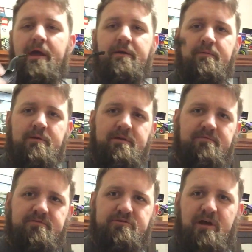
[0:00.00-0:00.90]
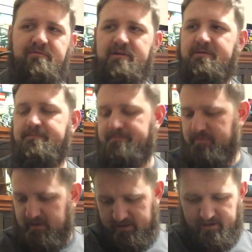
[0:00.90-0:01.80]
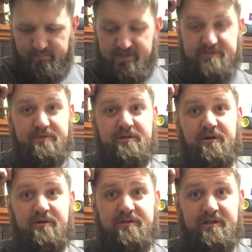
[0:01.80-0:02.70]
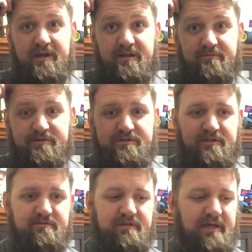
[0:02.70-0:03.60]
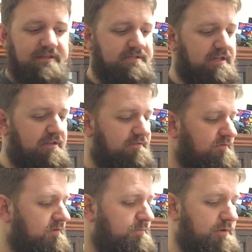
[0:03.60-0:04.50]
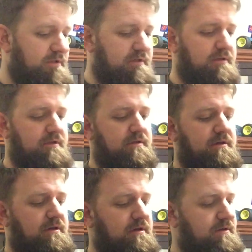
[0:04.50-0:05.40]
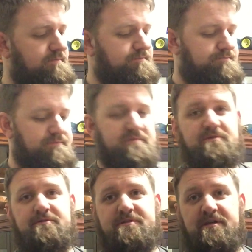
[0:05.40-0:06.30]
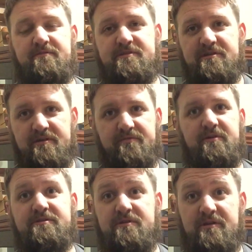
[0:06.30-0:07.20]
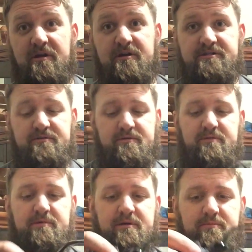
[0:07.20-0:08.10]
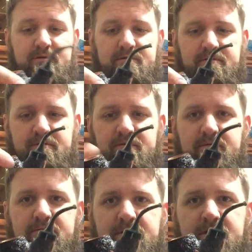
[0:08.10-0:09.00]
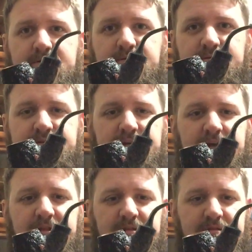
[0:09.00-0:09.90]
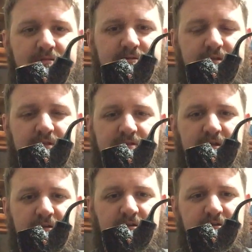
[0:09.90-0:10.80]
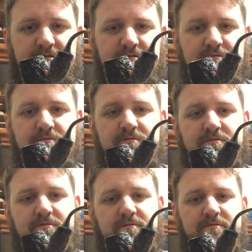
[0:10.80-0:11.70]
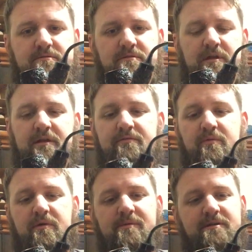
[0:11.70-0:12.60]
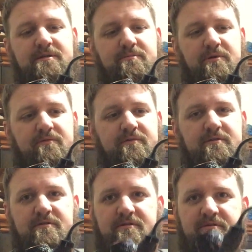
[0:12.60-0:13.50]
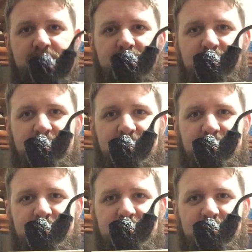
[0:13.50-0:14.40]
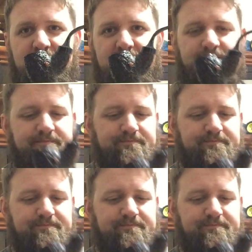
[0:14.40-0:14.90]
I wanted it for driving, but I sold the car that I had originally had this idea for, but told Steve this year, even though I sold the car, I still want the pipe. How cool is that? Sit in the center console, not having to worry about a tip over. Yeah.